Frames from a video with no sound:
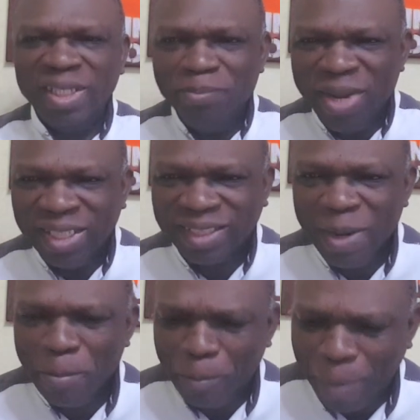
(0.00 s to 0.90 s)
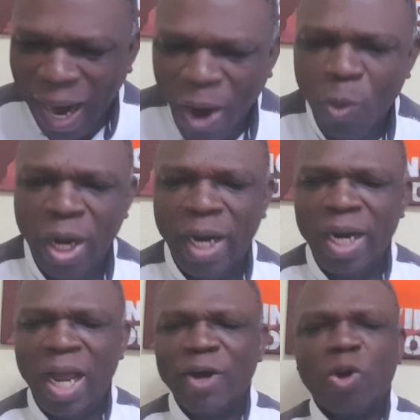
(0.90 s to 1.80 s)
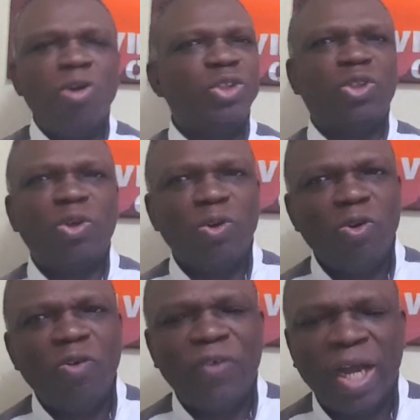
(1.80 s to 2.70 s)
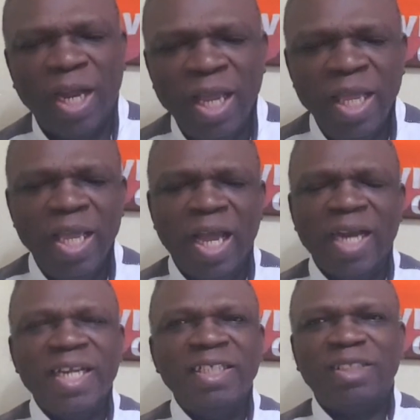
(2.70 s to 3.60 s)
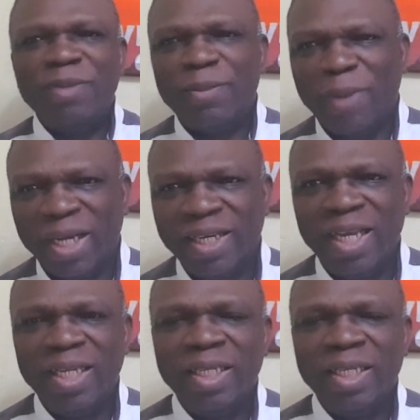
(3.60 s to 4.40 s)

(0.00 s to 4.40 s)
maintain power and control over an intimate partner,